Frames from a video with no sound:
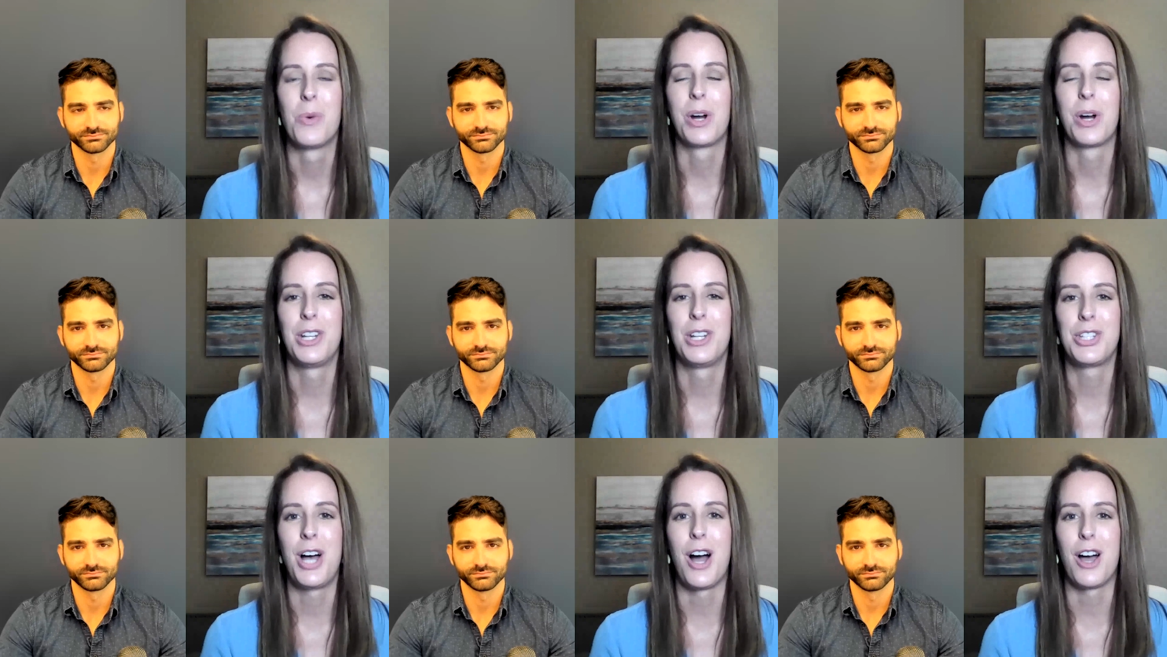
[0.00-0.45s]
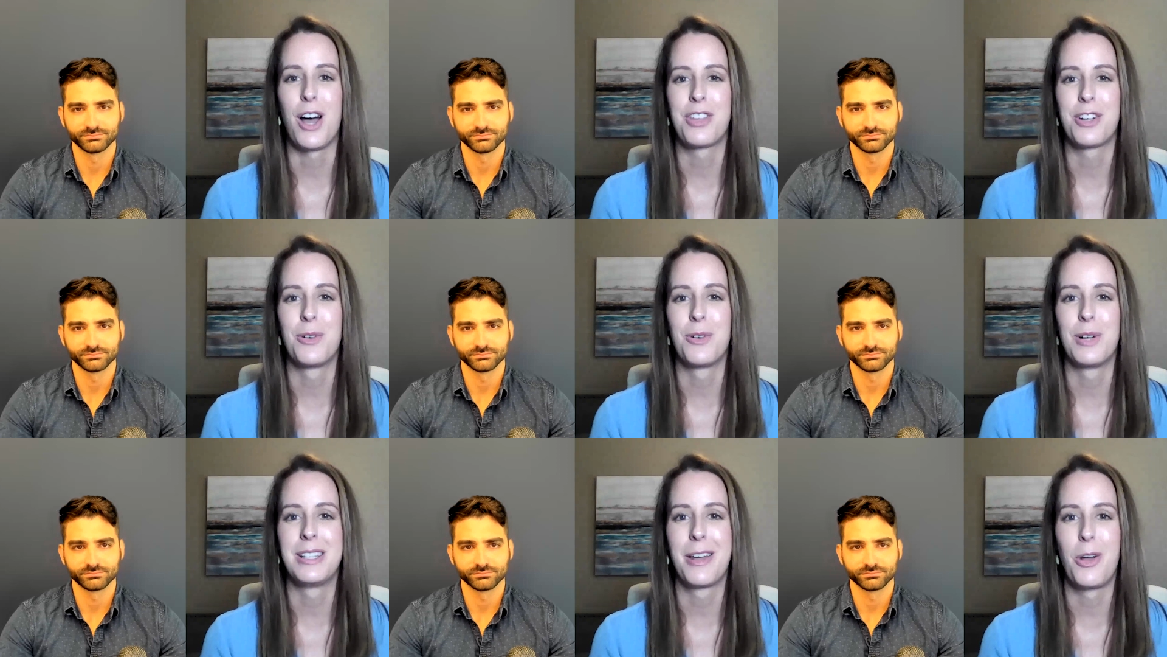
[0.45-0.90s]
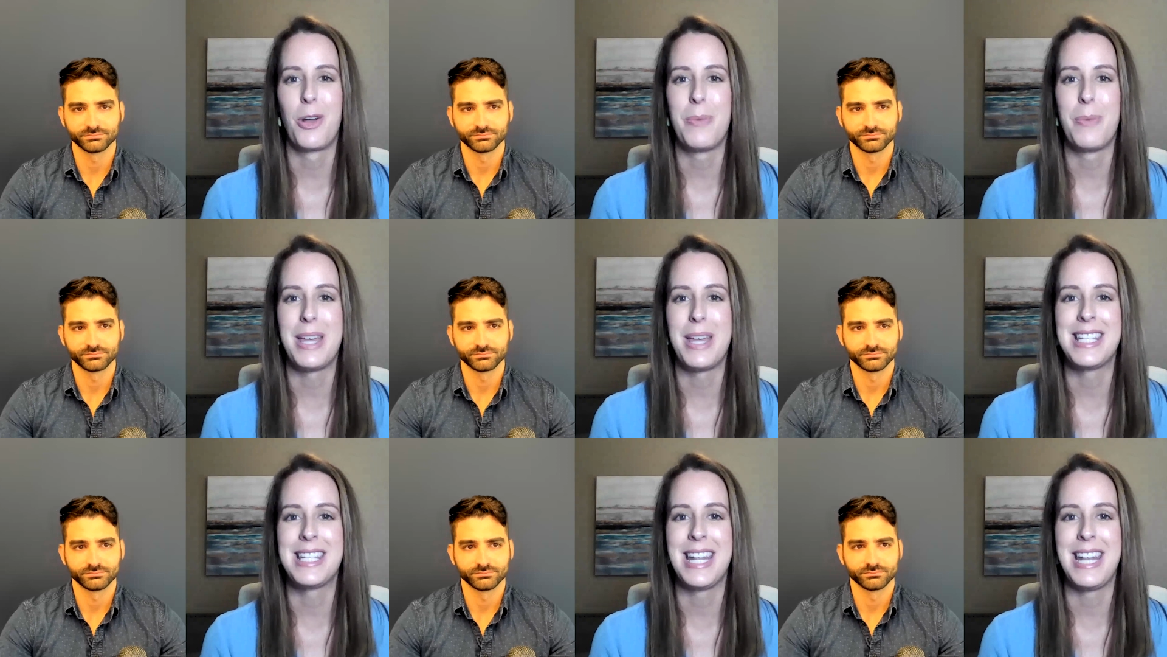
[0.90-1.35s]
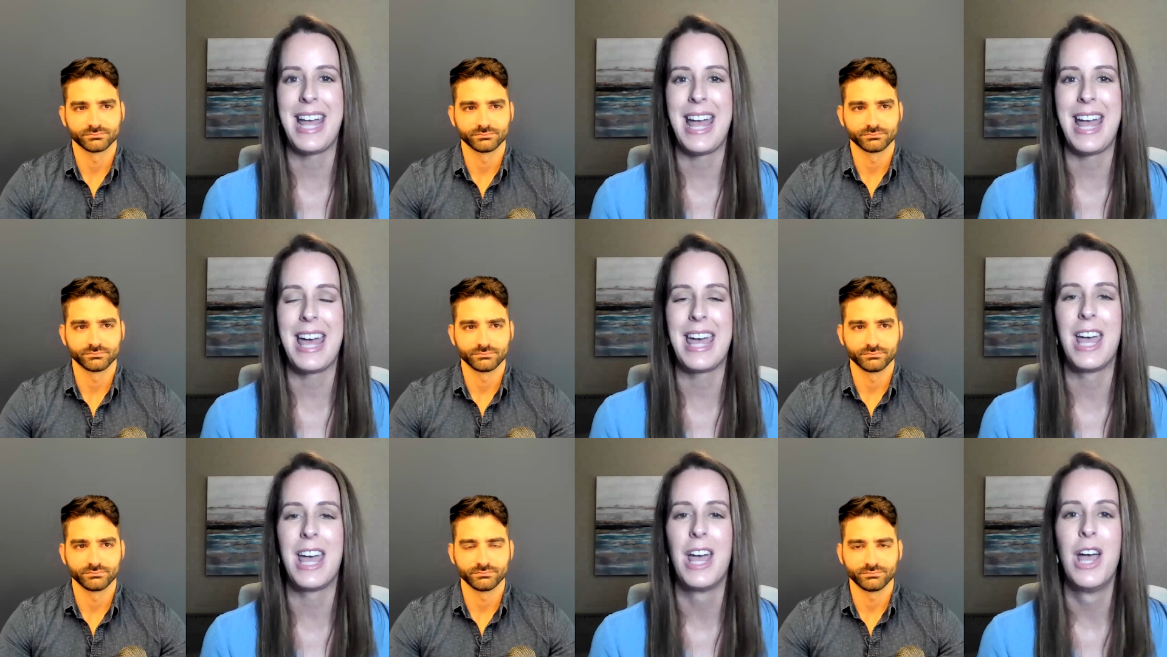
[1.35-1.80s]
Speaker 1: We're going to talk through a little bit
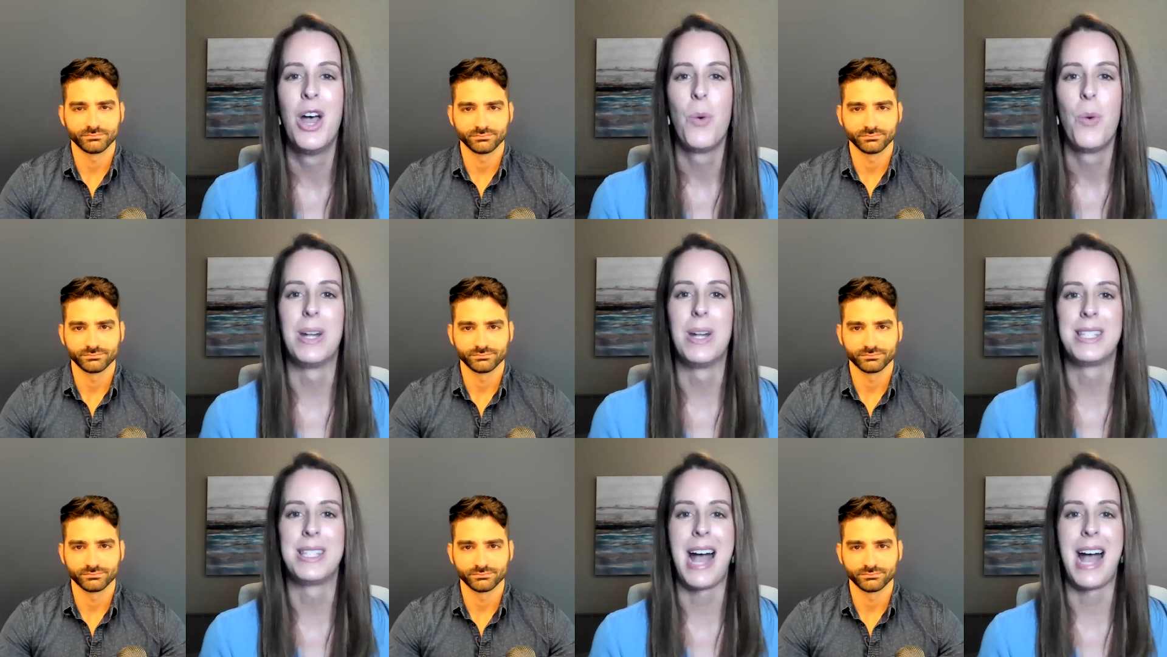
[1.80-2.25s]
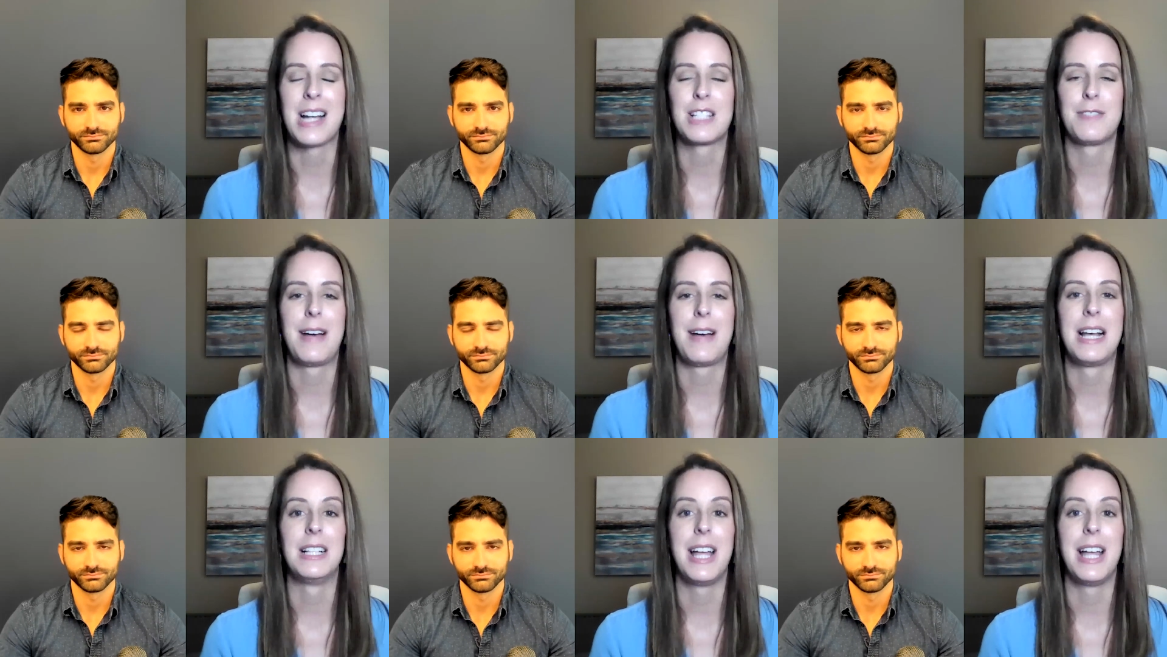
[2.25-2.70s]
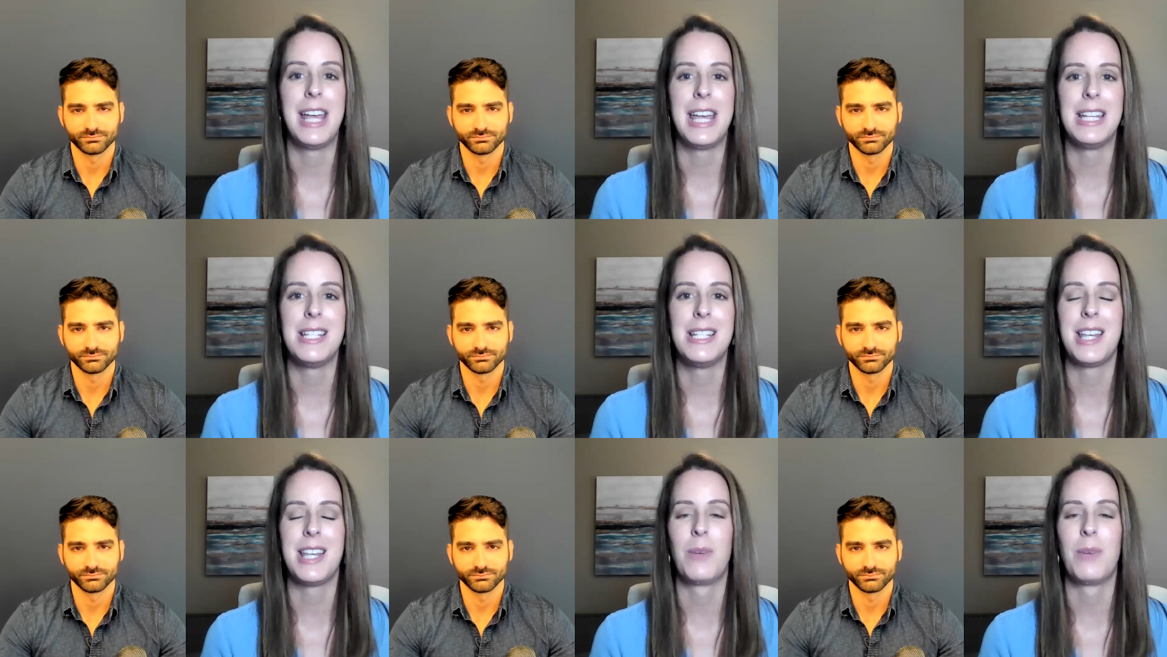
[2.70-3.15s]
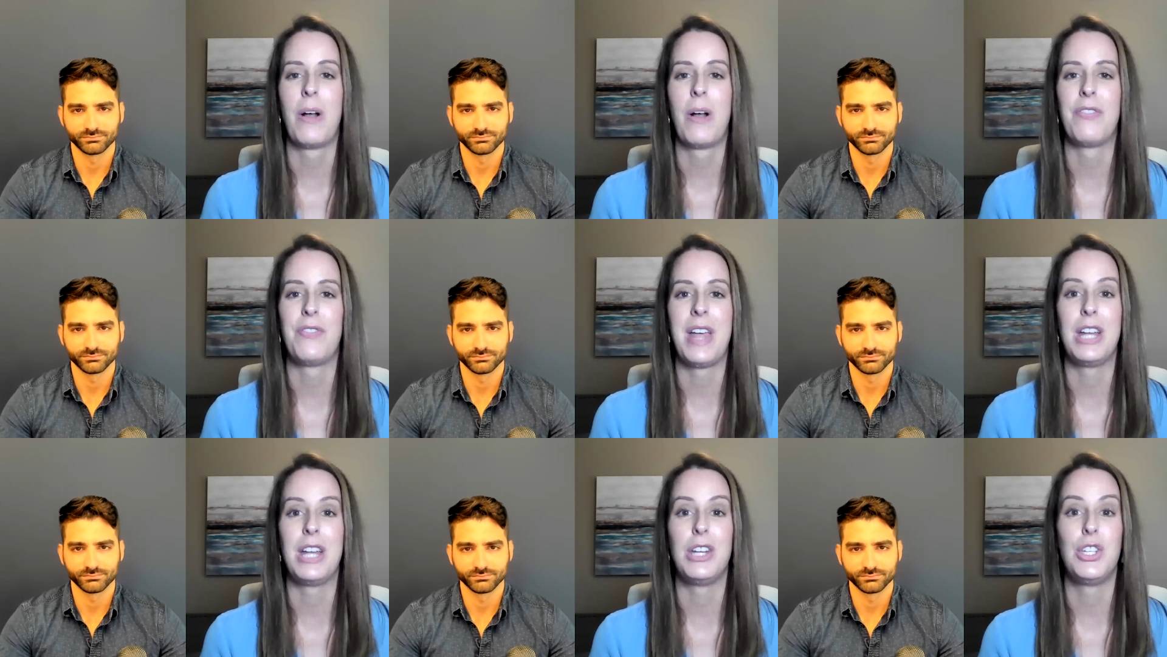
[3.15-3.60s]
today what Taxfyle is and
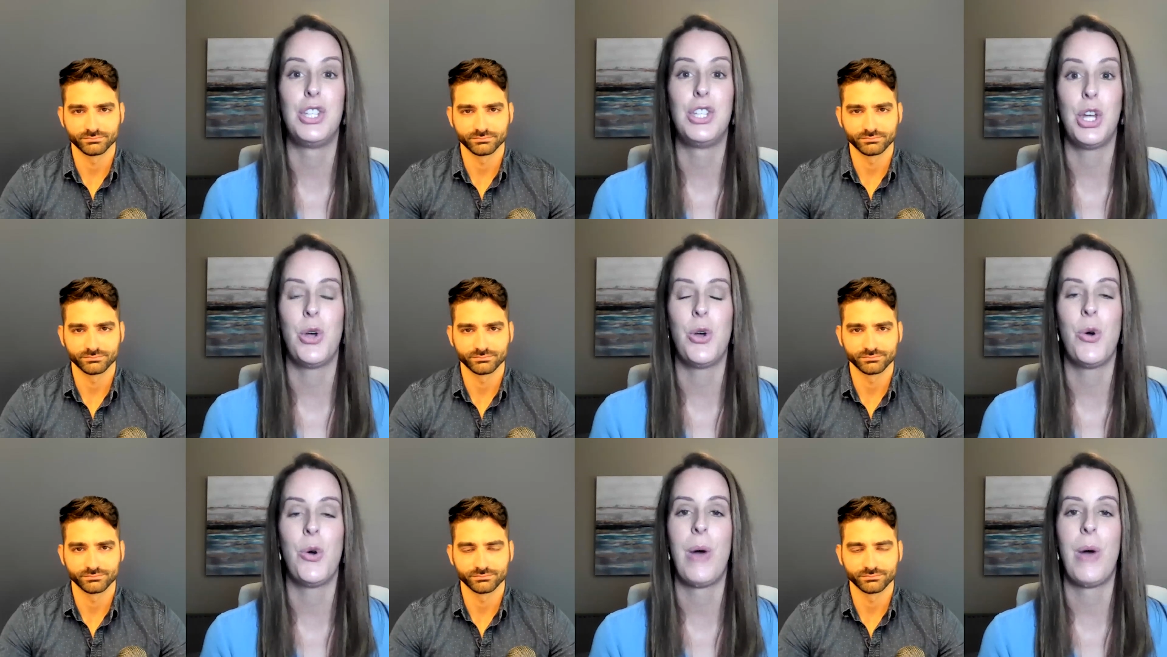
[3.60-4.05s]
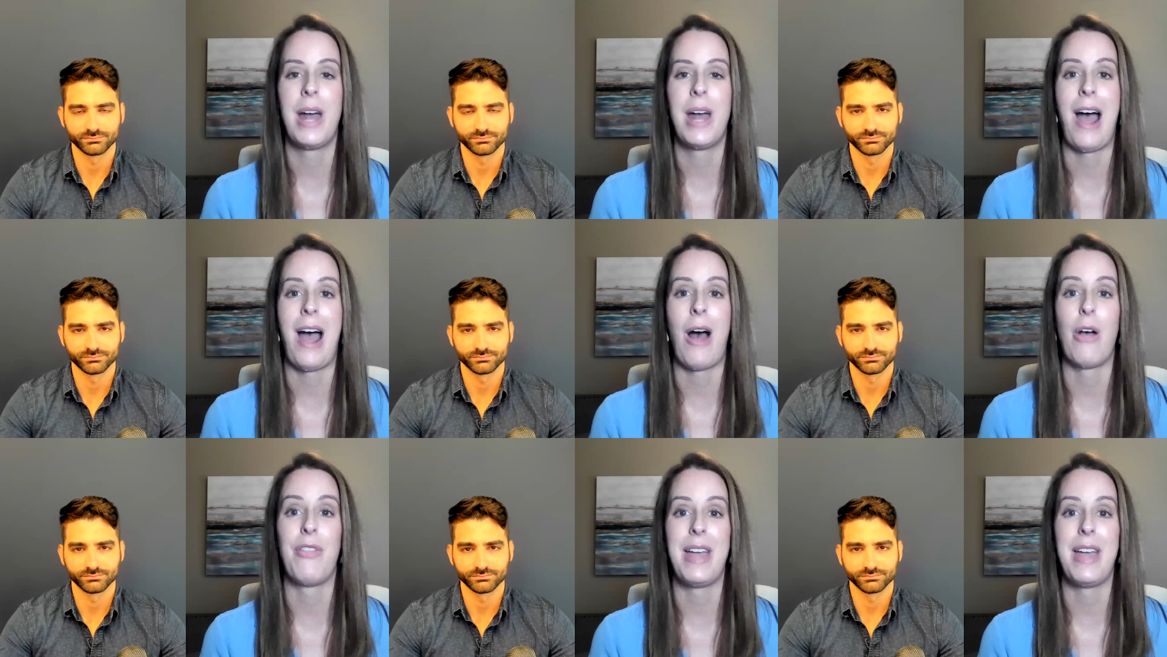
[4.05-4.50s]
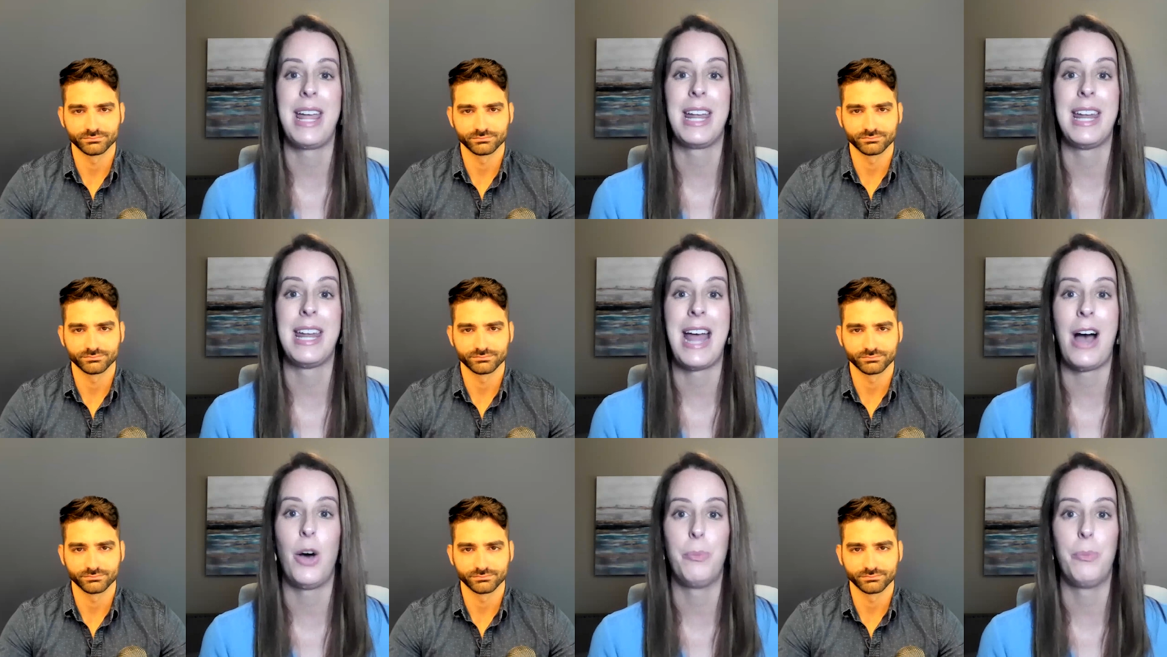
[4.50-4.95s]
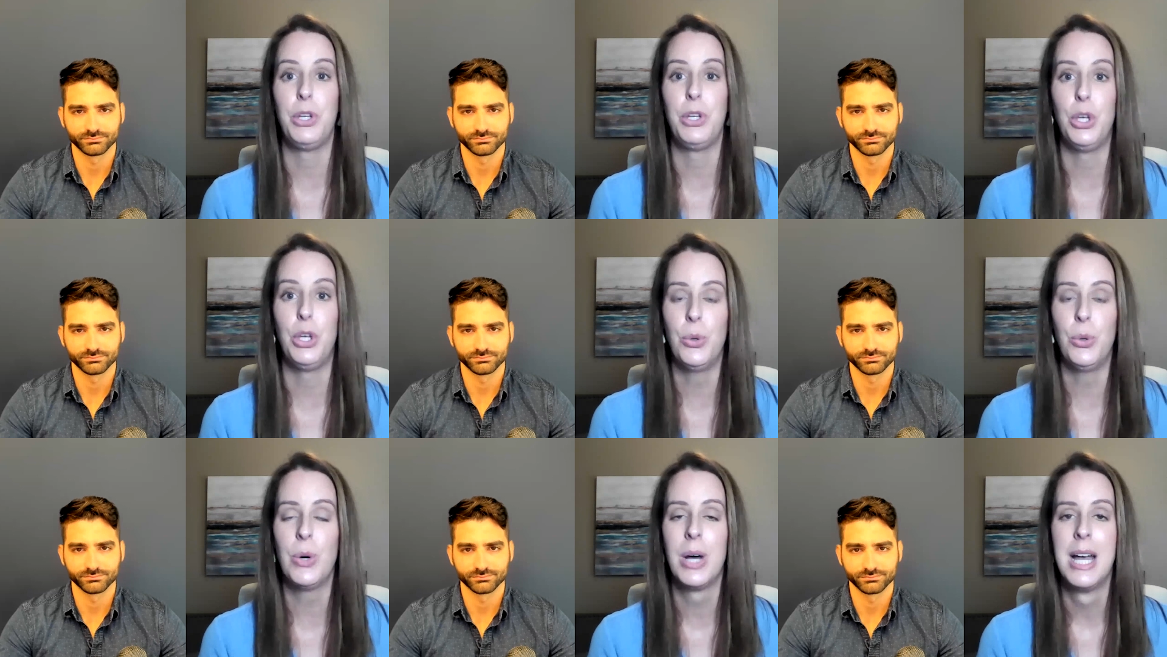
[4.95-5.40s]
what they do and how they can help
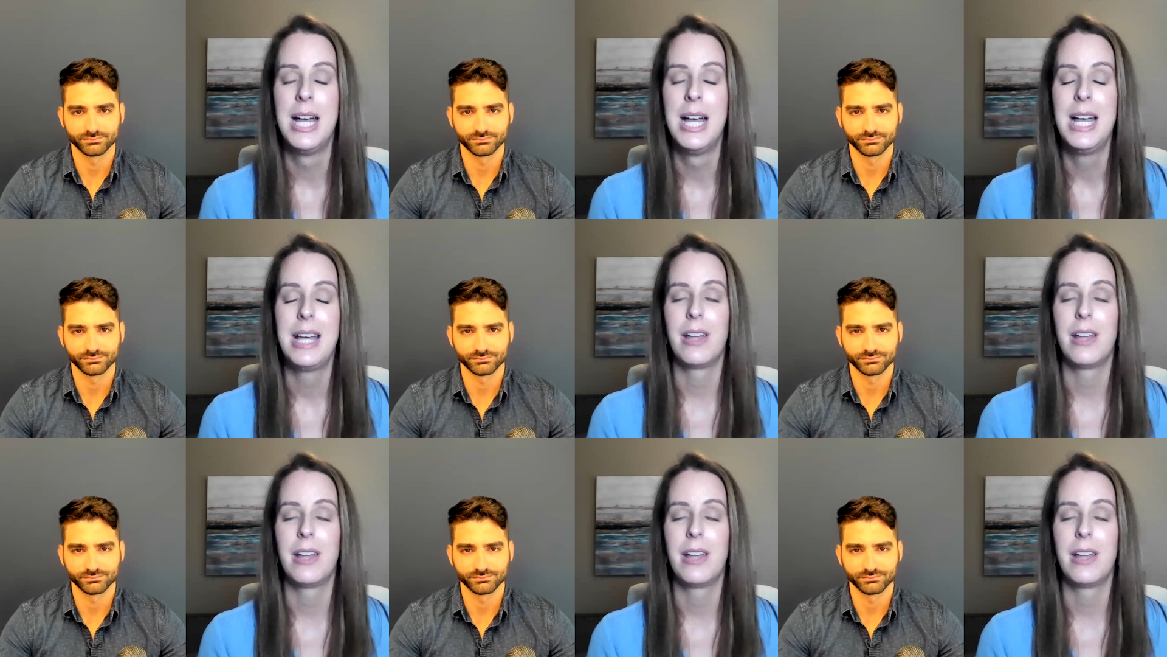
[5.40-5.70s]
you,